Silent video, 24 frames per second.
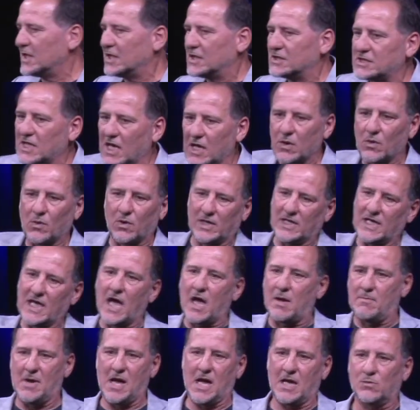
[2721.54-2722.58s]
You say, well,
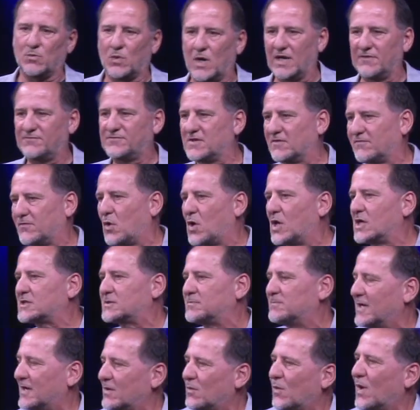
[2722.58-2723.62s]
yeah, my wife
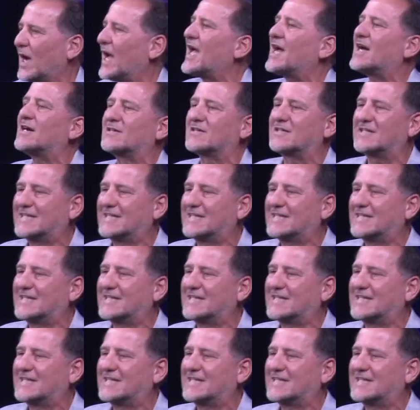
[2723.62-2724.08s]
divorced me. Well,